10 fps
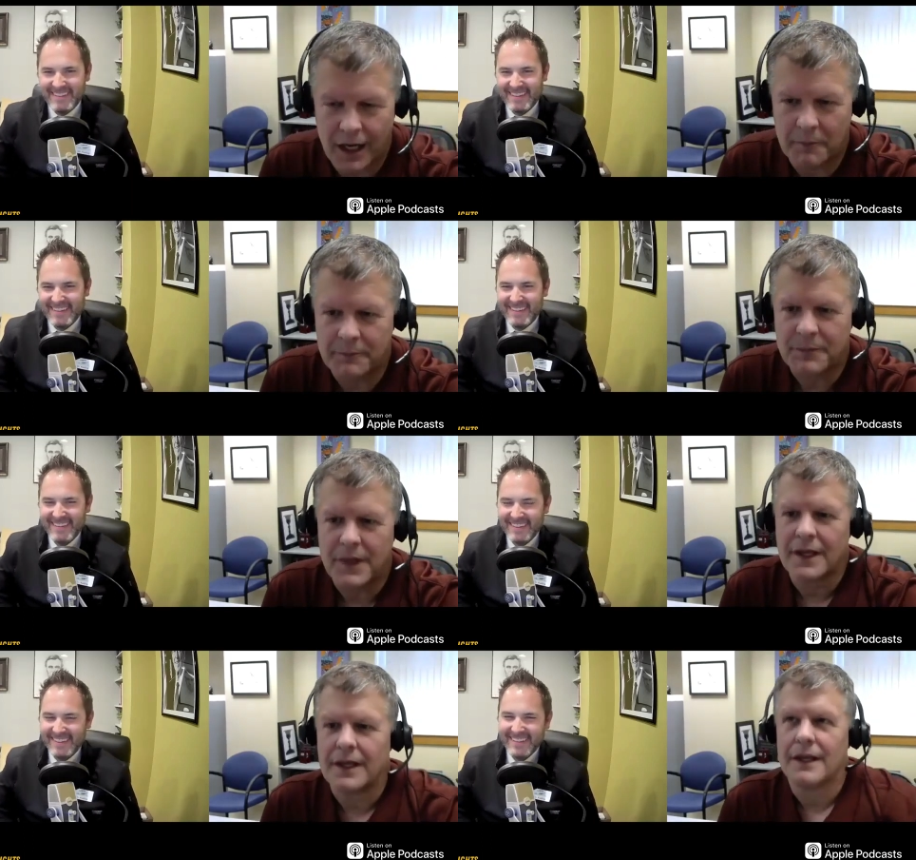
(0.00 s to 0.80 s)
Speaker 1: um,
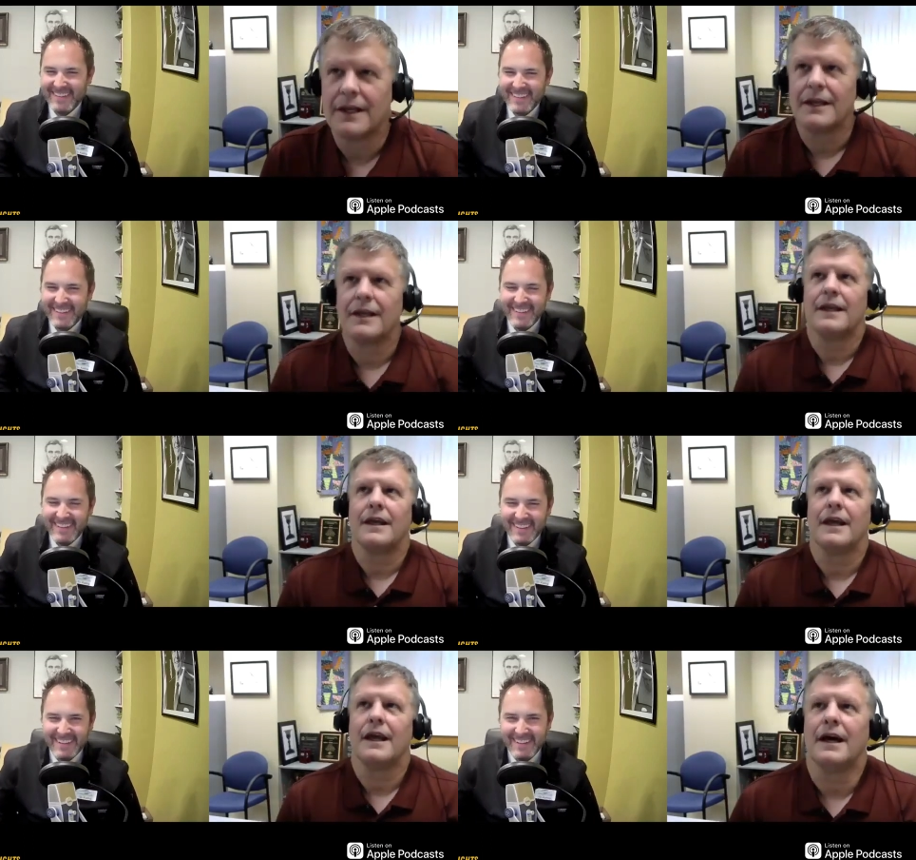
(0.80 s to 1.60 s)

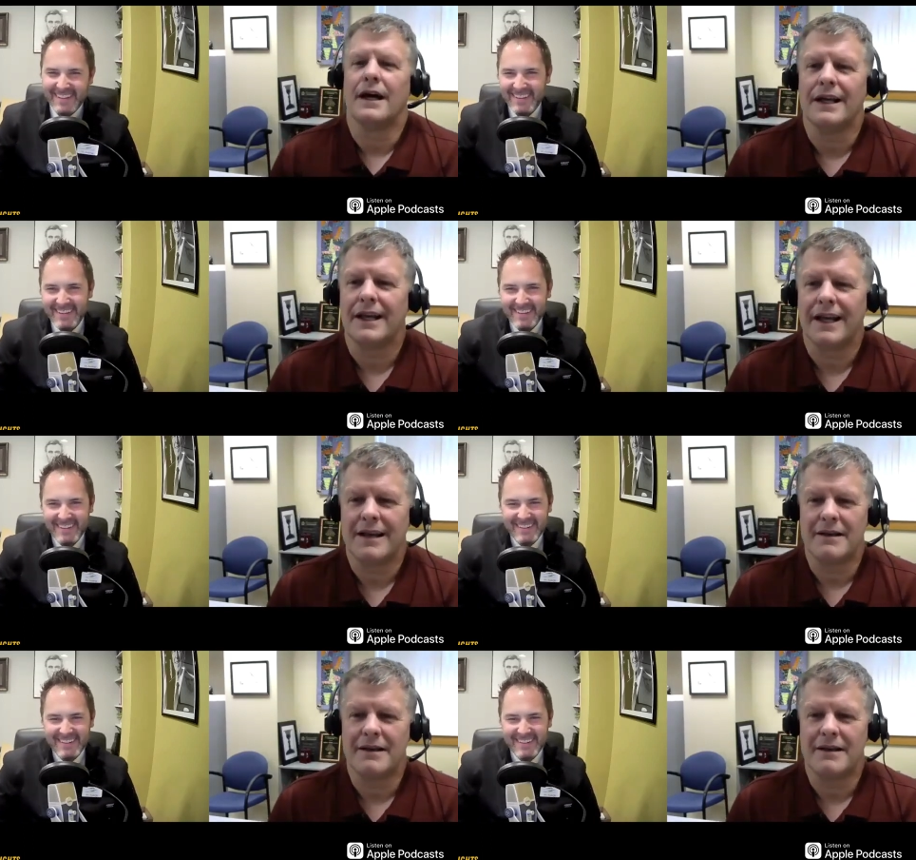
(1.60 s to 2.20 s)
uh,